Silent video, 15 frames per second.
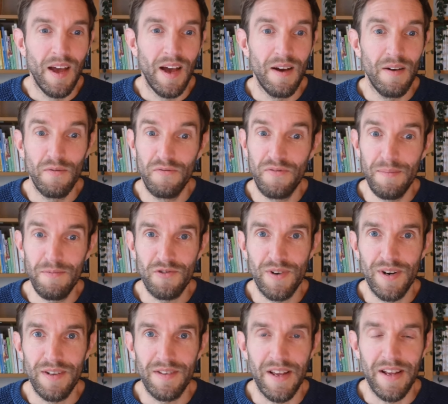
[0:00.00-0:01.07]

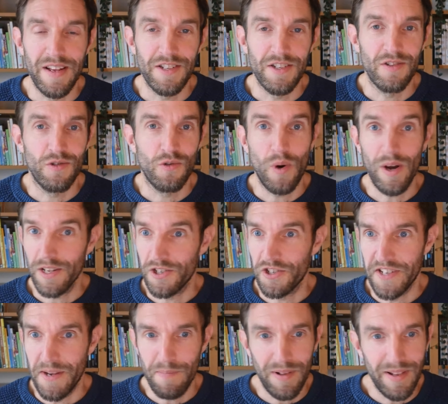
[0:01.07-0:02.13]
Uh, is quite a
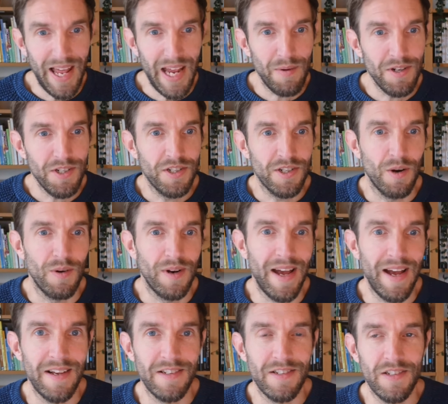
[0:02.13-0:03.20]
simple language, so it
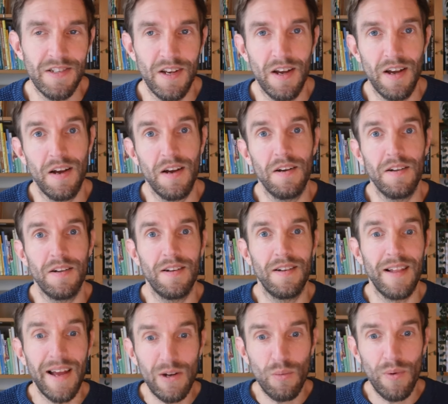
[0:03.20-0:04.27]
has a uh,
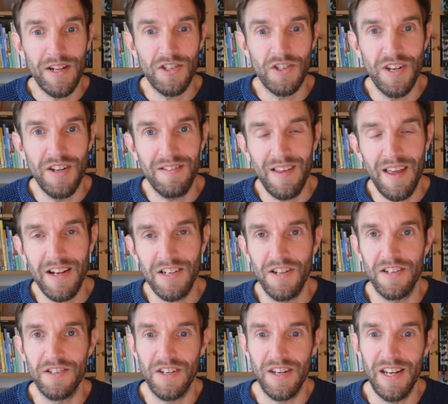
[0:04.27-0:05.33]
lightweight syntax
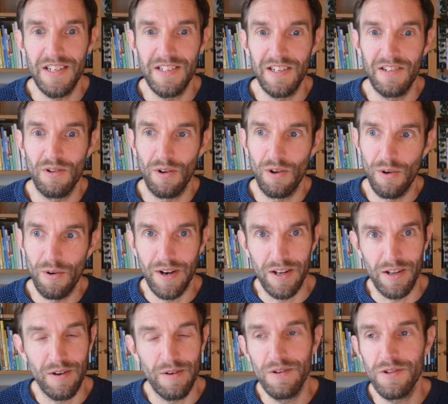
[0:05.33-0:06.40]
that is easy to learn
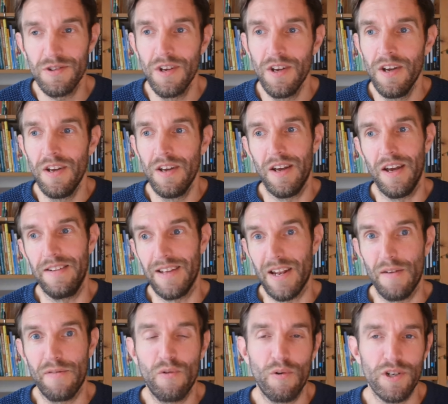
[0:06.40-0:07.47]
and use. And
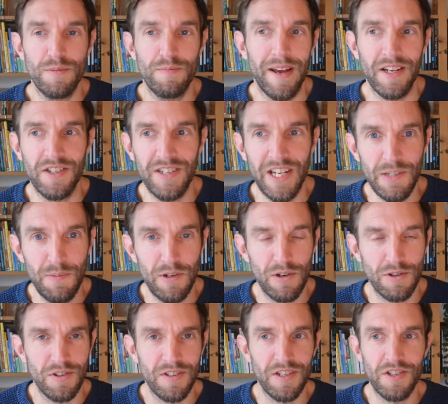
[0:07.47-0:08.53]
that, of course, makes sense
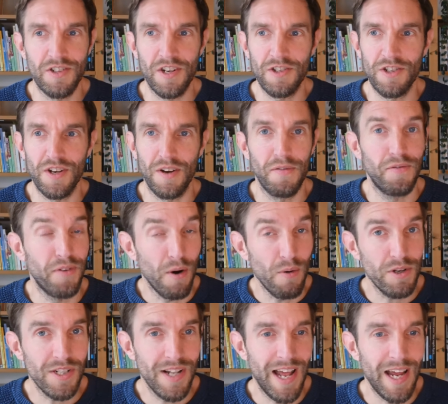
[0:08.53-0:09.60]
because it is such a
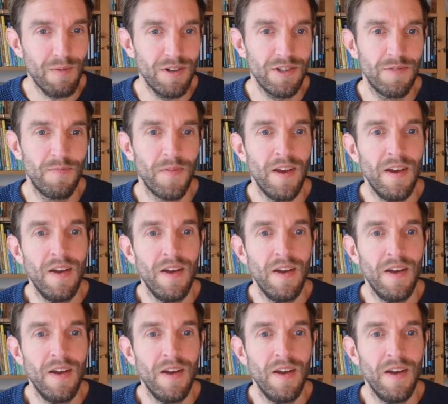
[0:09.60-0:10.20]
focused language.